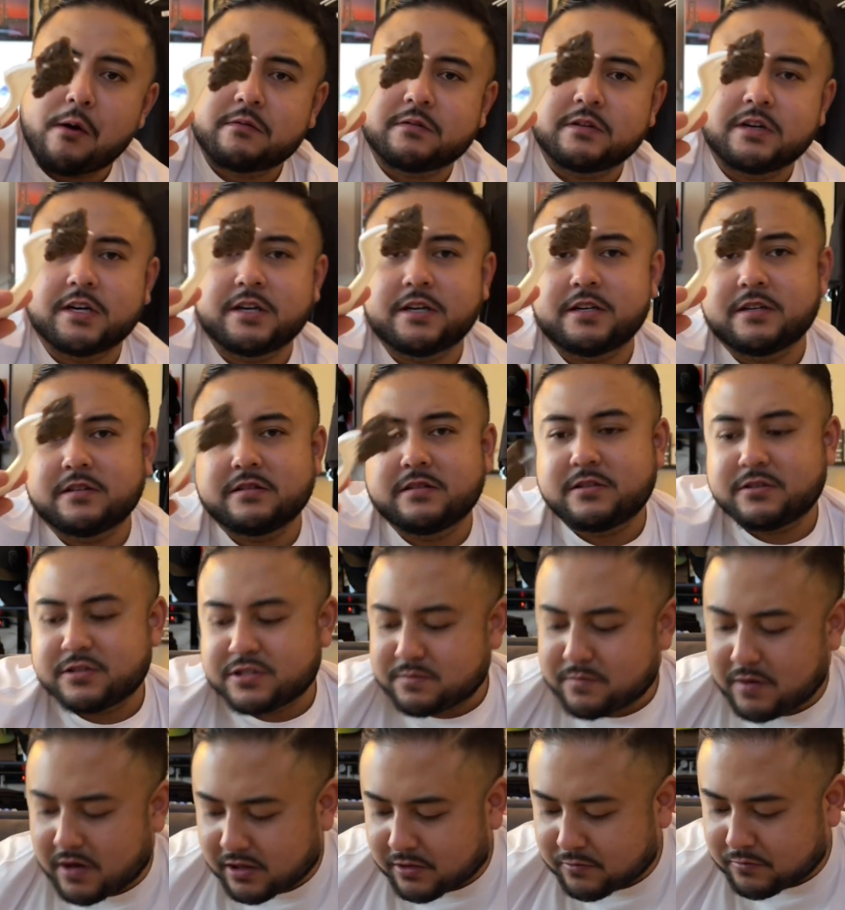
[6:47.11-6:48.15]
I heard a little
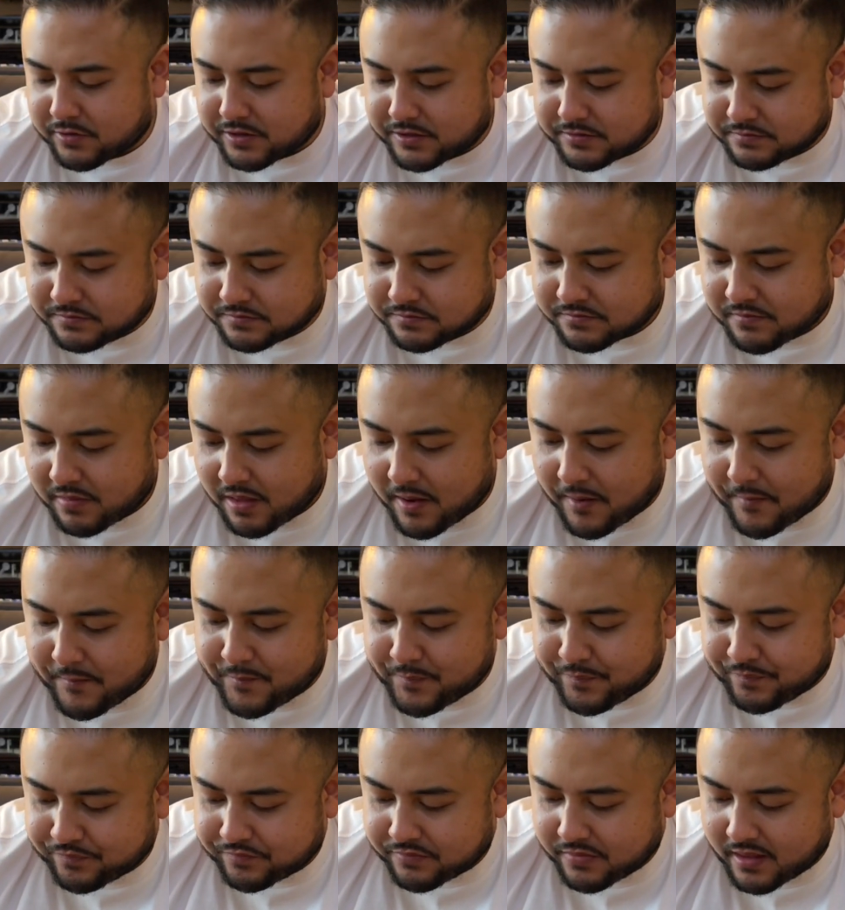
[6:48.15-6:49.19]
smaller one.
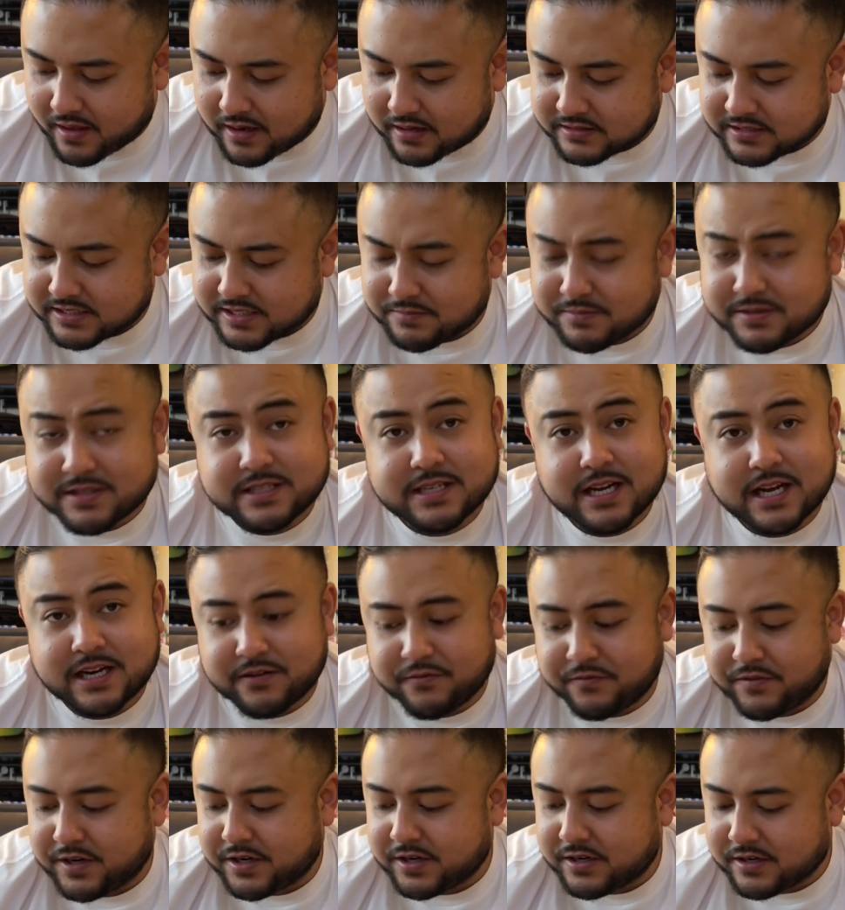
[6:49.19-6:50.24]
Dip it inside the
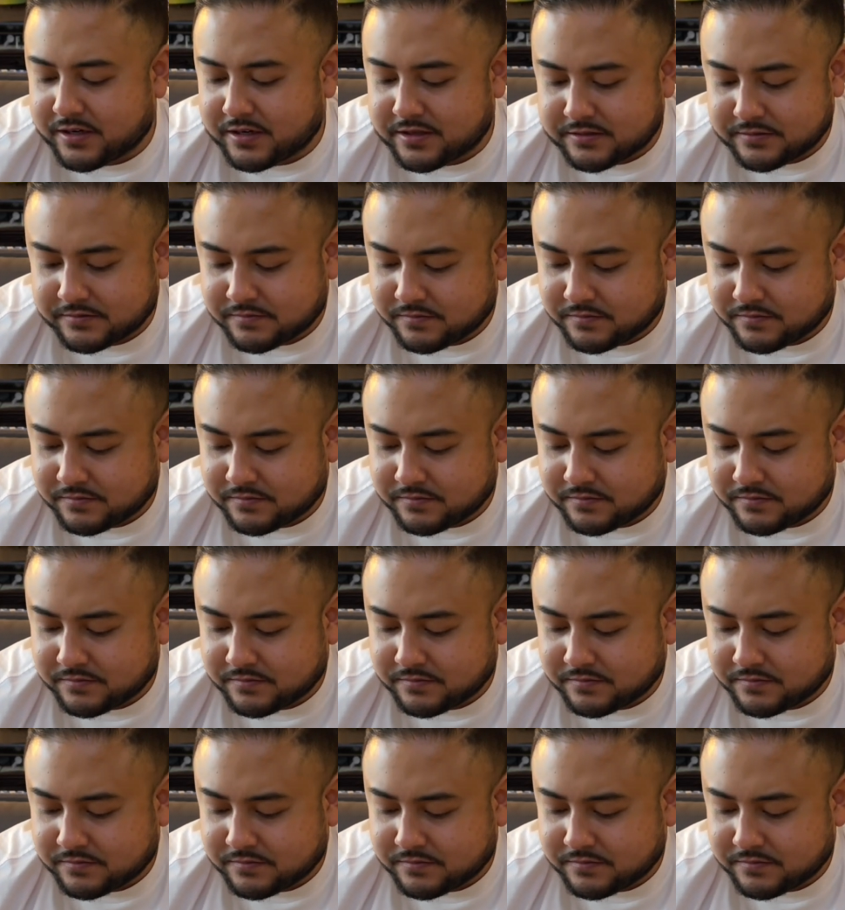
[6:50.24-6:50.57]
vinegar.